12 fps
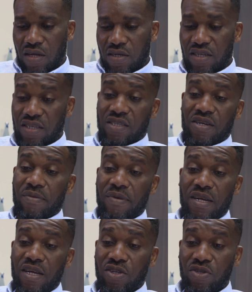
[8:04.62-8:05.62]

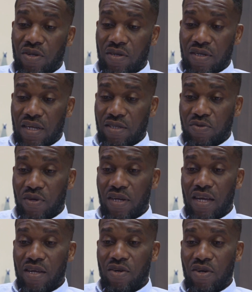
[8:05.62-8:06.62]
discrimination, that's what
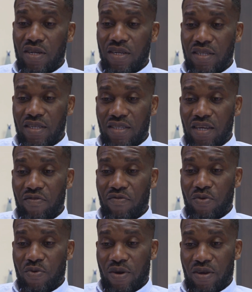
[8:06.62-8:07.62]
I call it, is
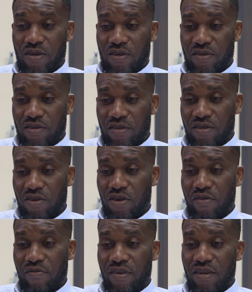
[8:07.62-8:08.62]
everywhere.
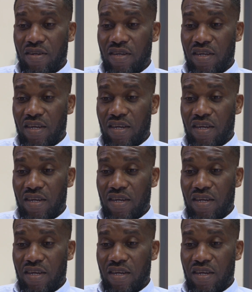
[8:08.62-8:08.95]
Even